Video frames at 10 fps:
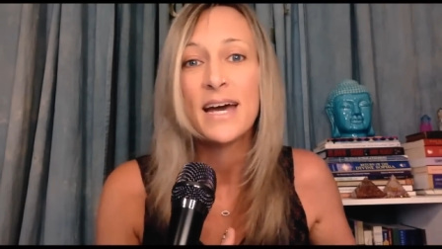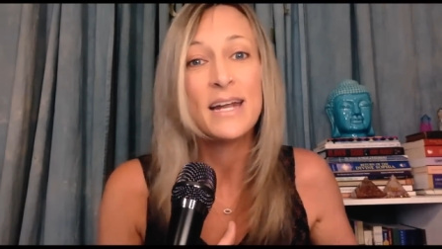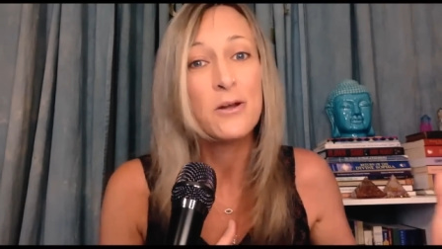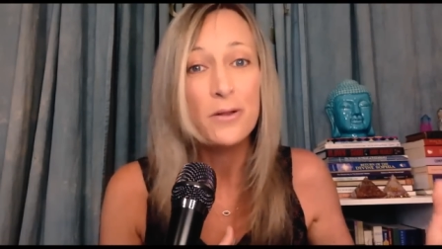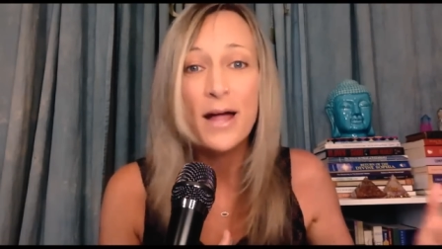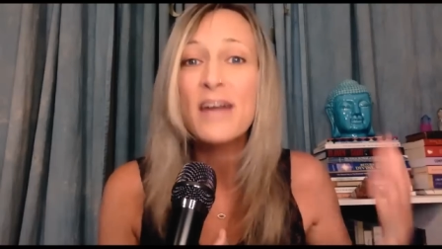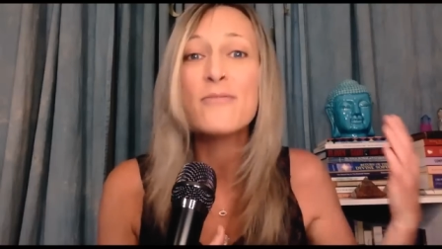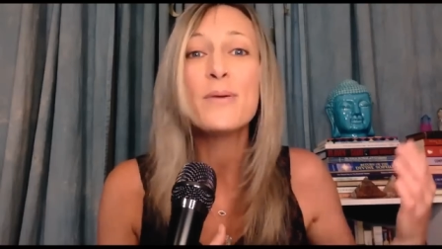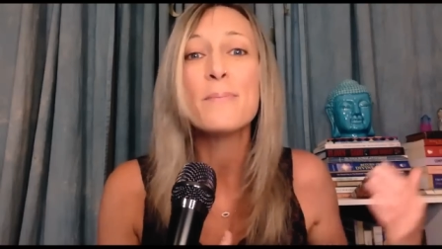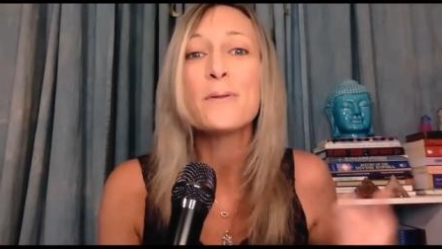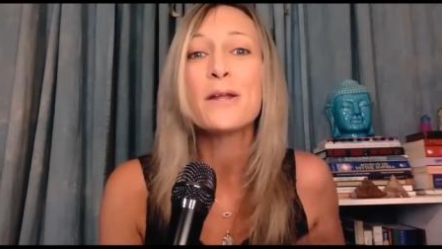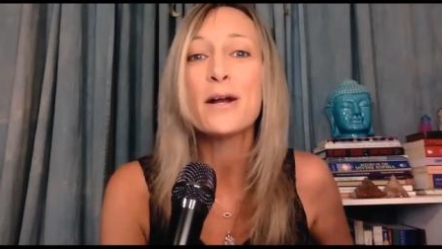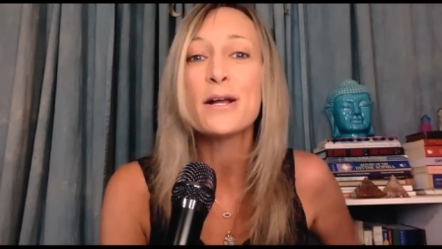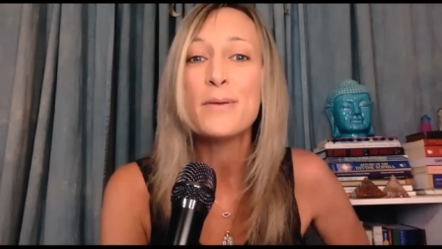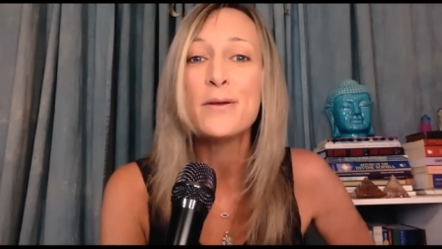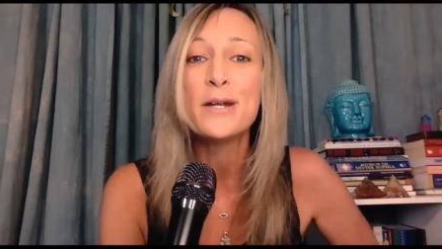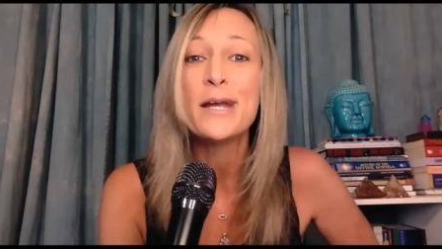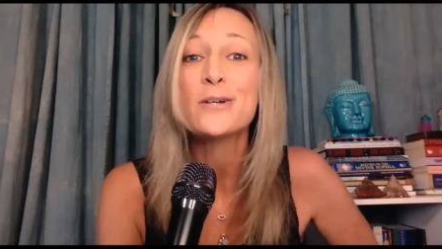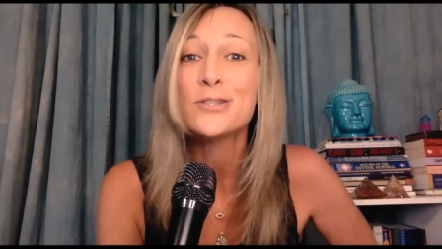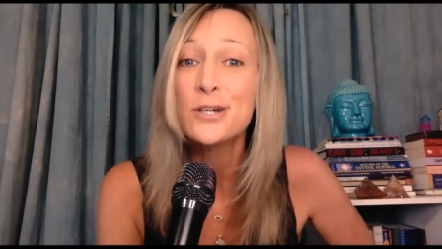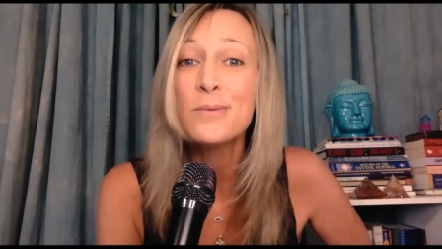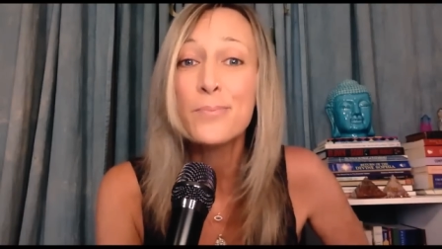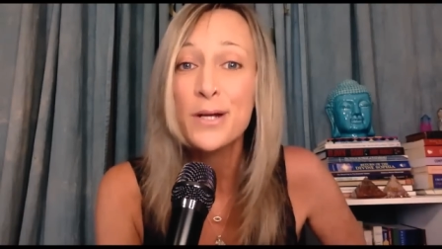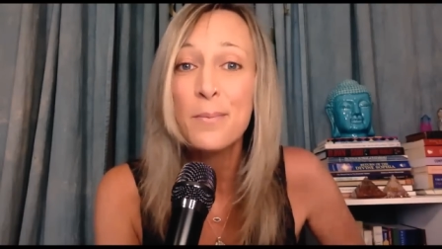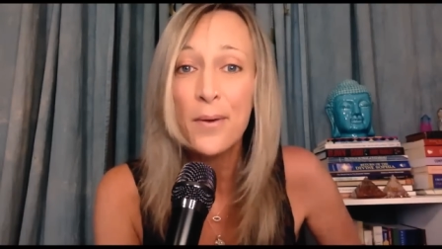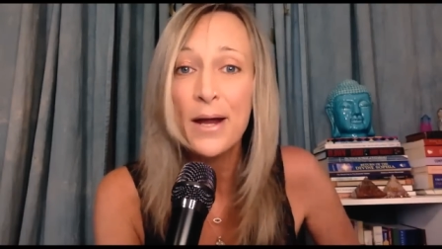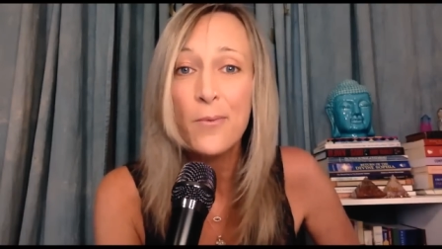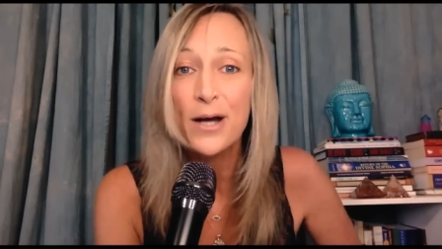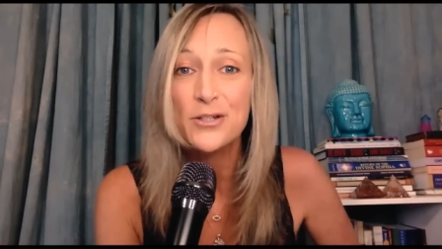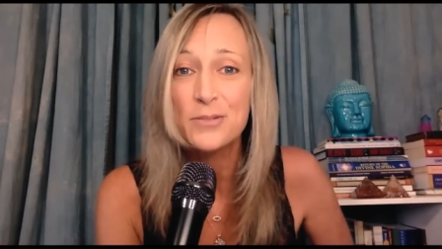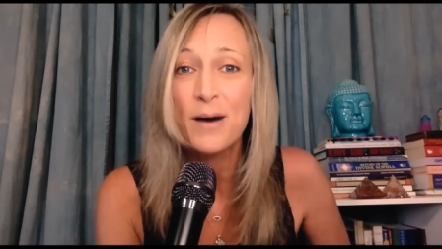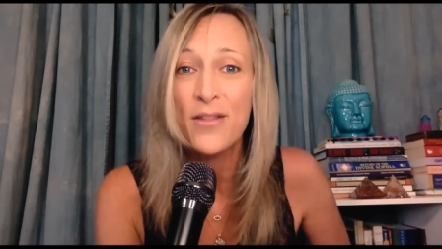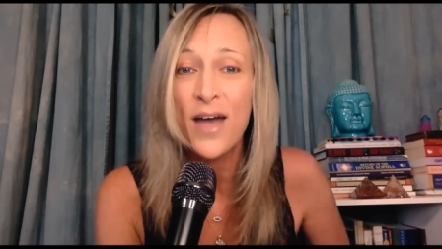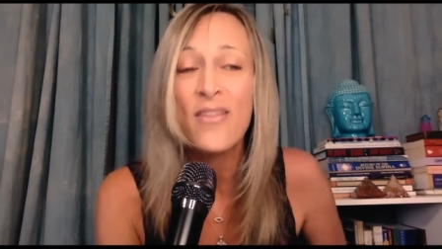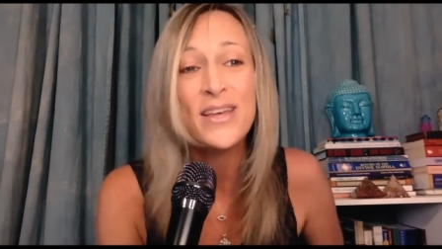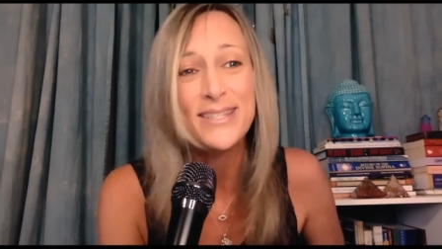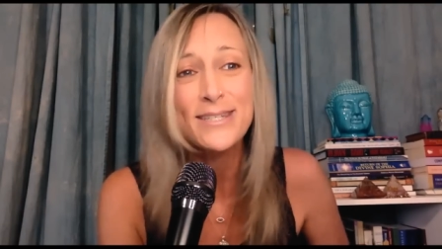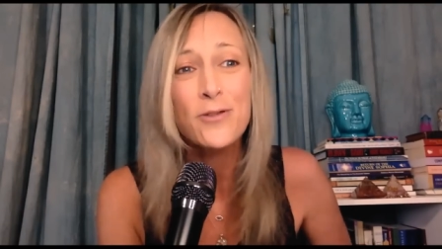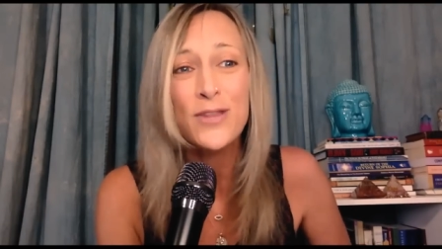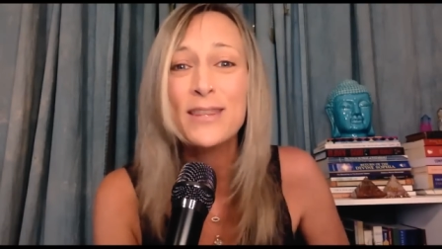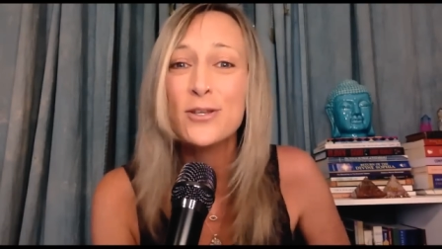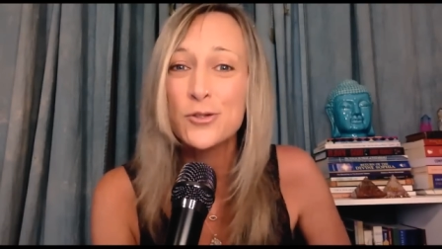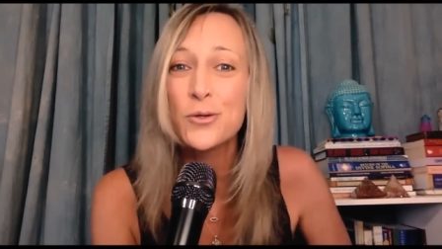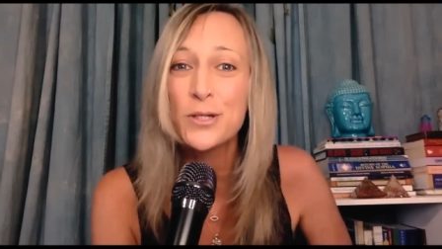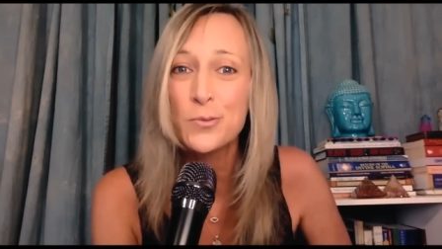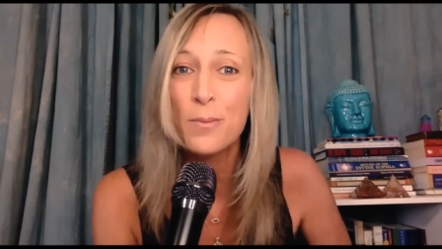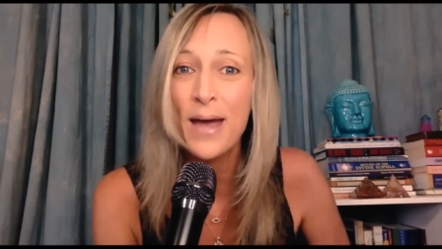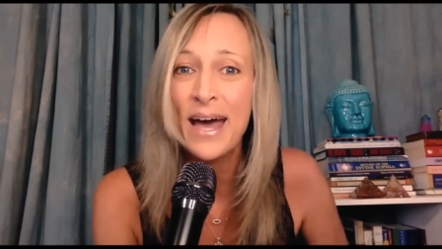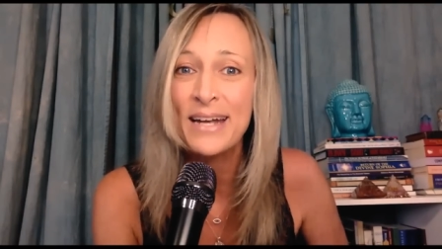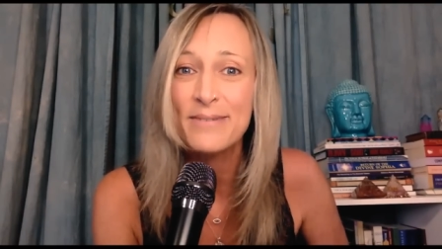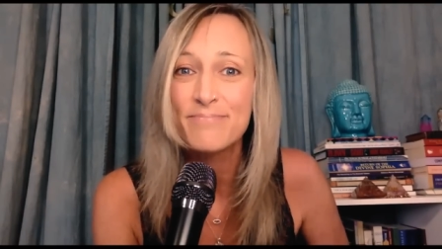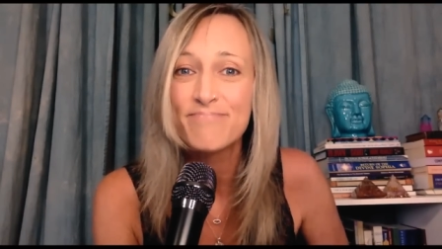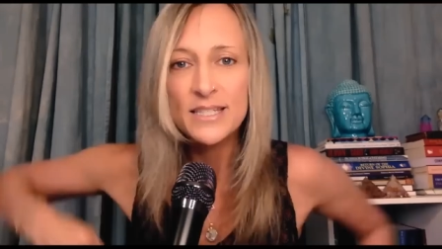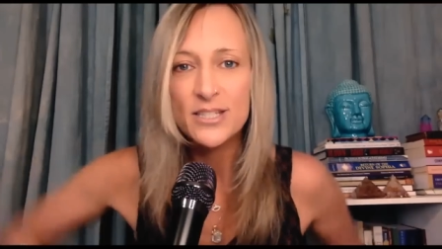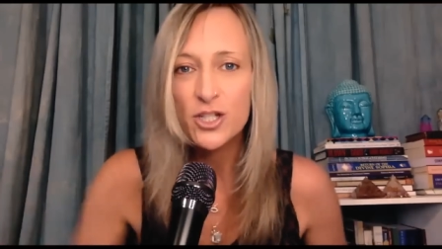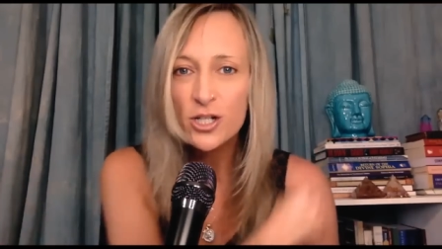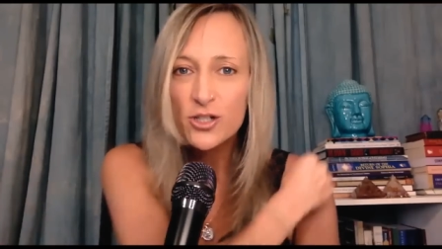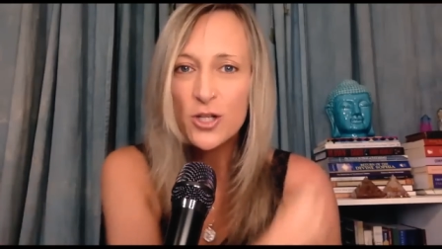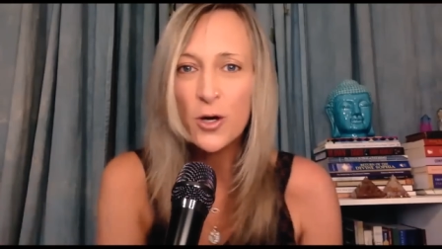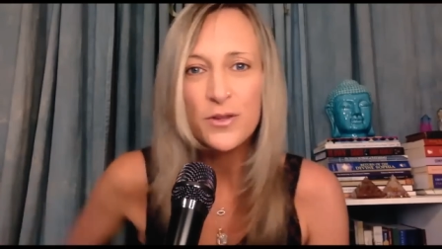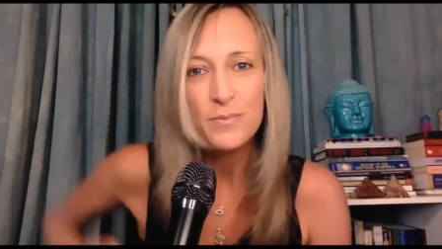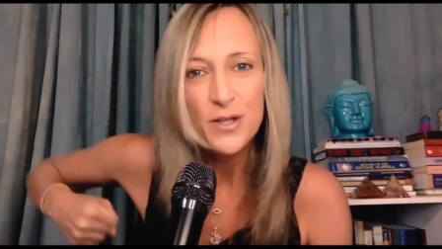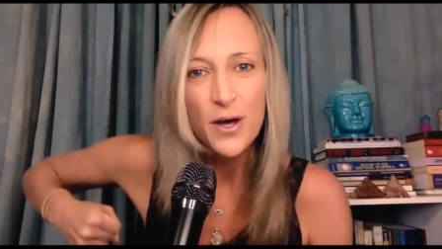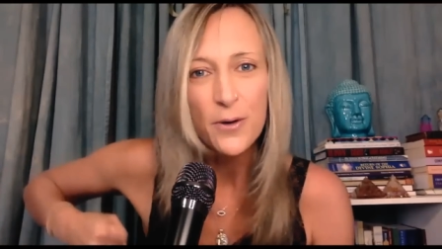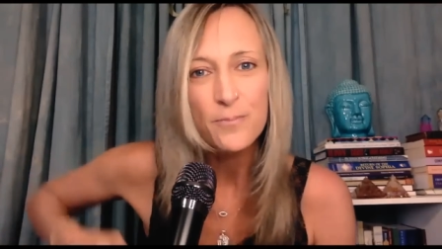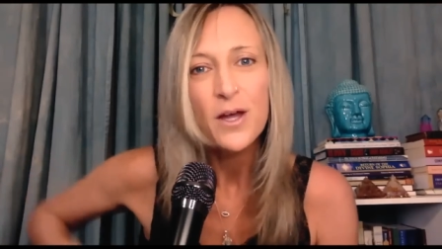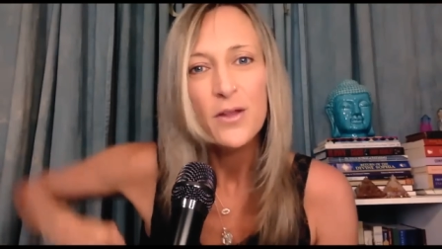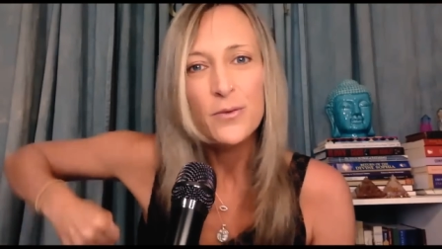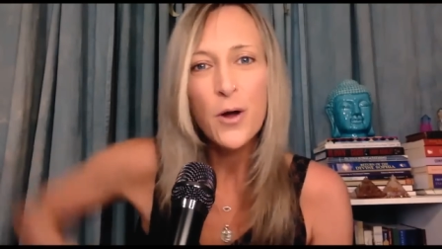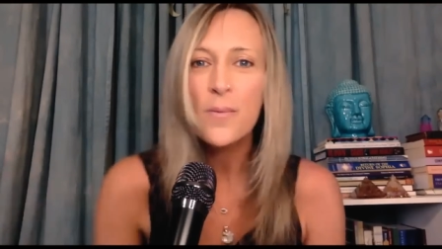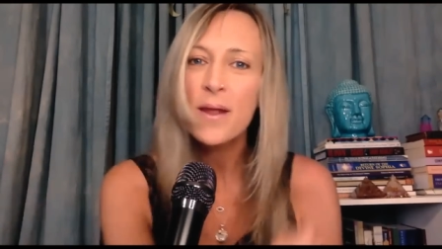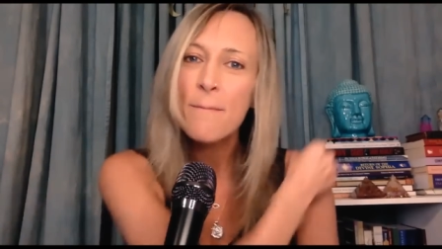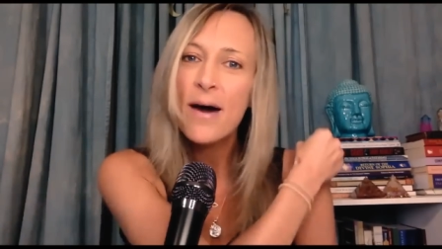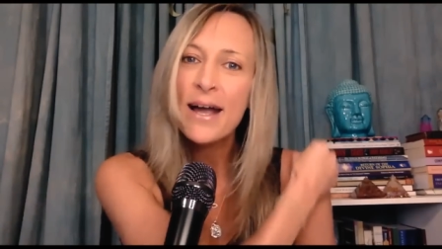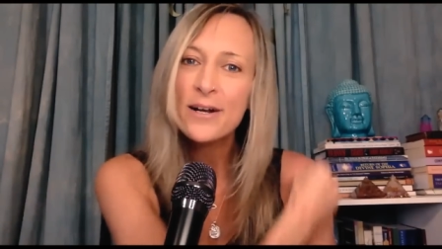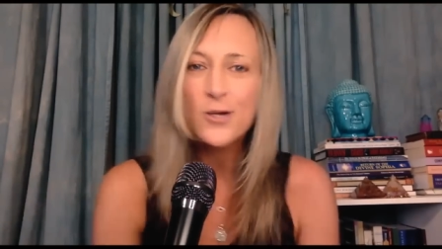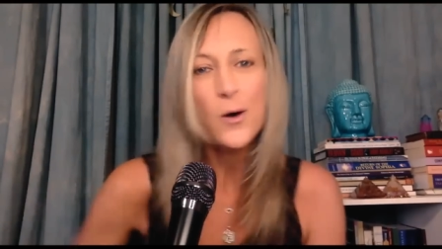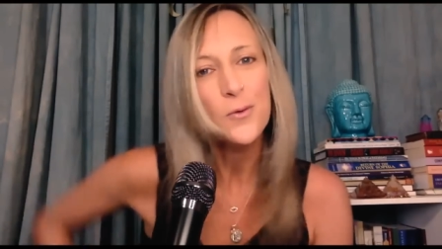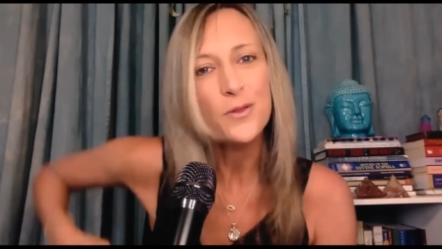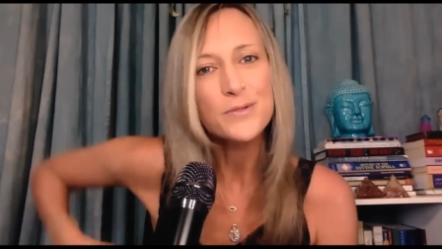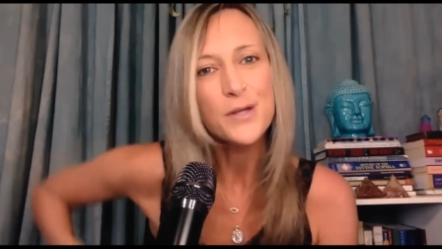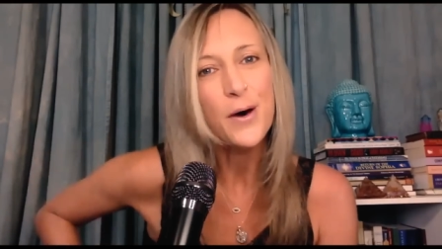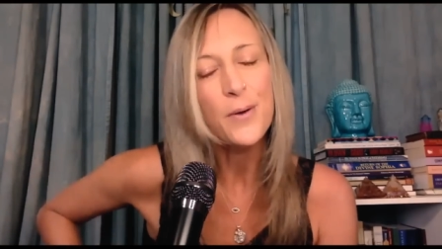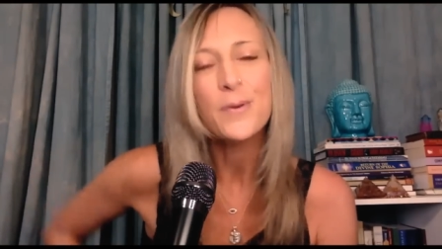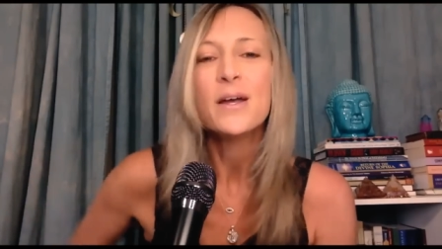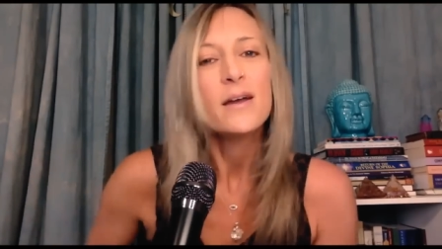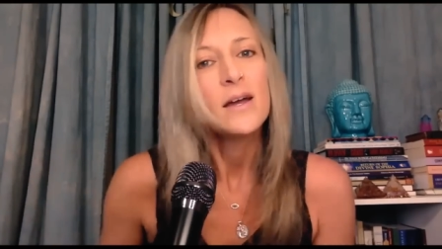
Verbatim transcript: And I know a lot of people in our community are still pretty brainwashed by that. They still think the Druids were bad because the church told them so, the Roman Empire told them so.